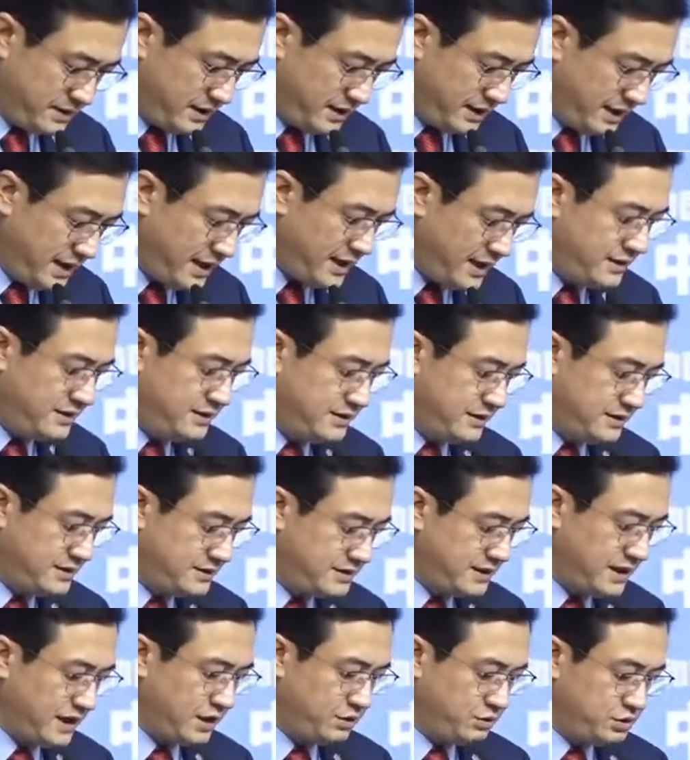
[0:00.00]
and a
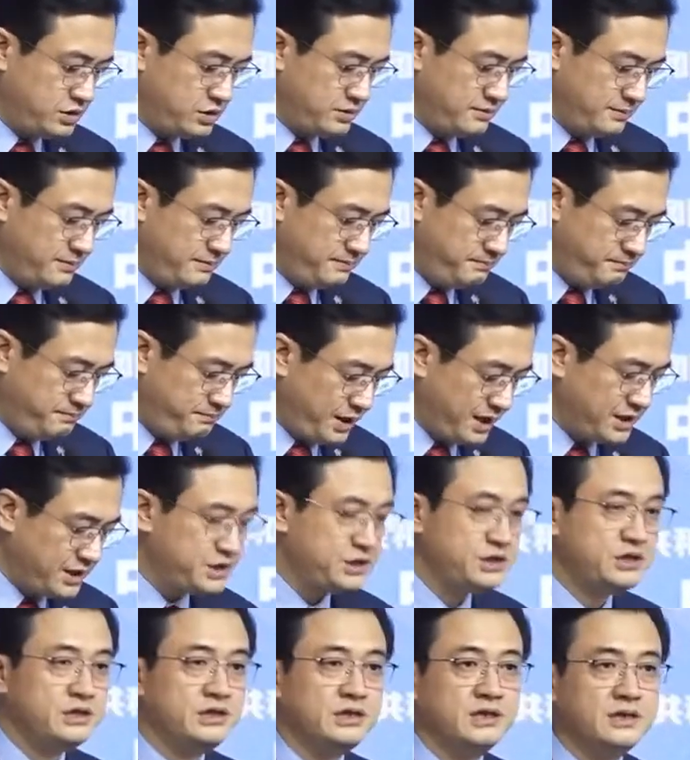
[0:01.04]
staunch
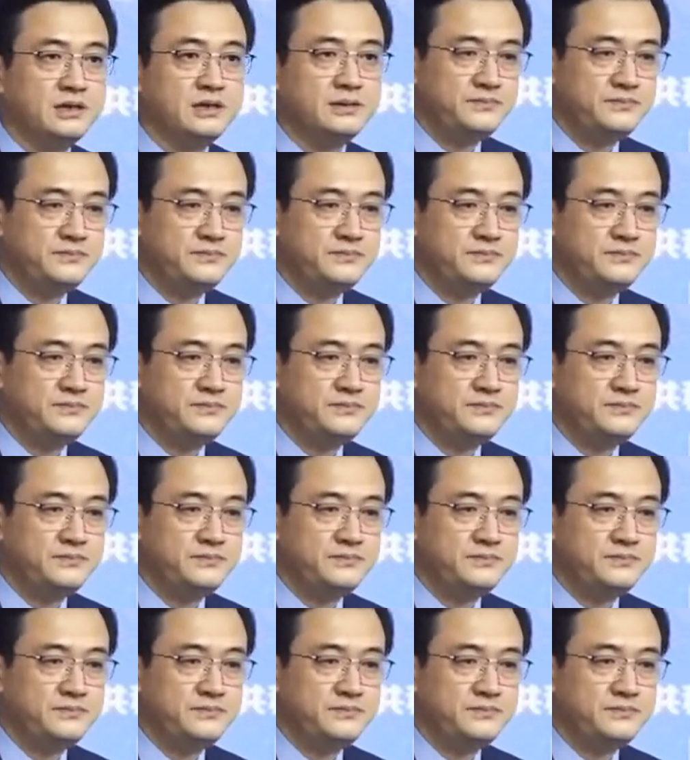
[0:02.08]
practitioner